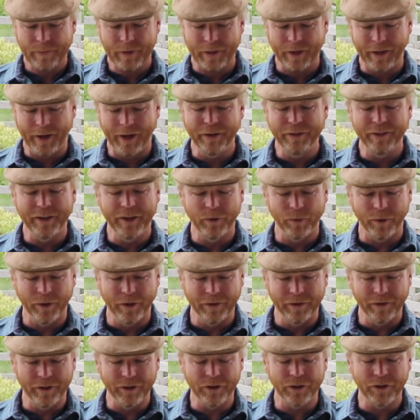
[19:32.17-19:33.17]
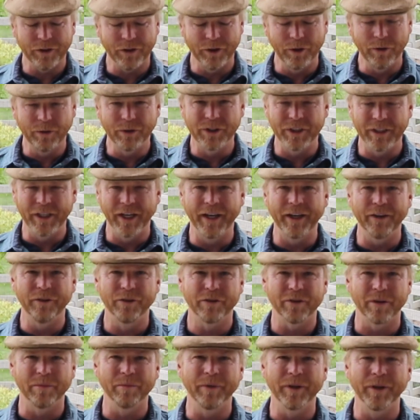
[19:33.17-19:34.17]
I think one of the huge gains
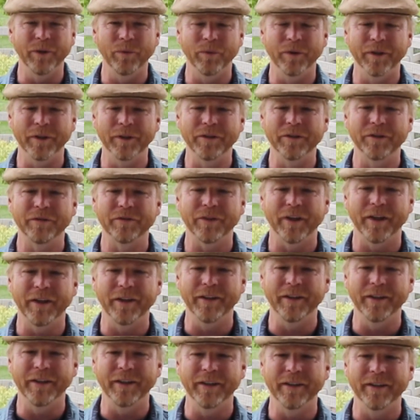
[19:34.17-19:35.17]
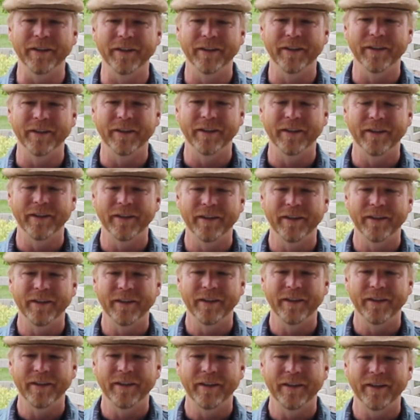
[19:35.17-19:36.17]
for me was finding
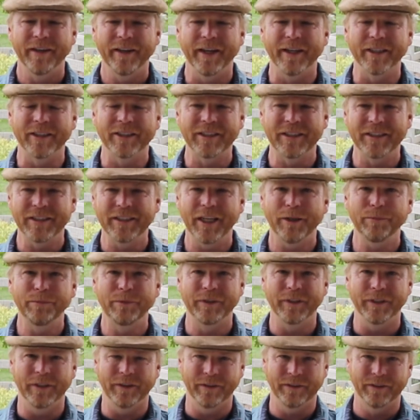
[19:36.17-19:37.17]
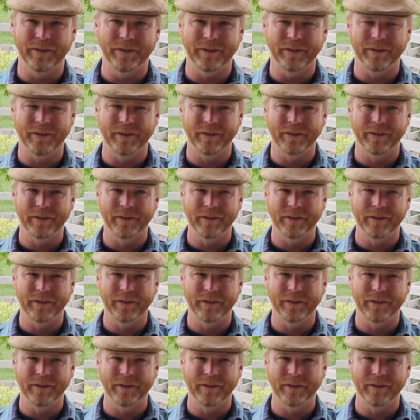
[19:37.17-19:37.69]
acceptance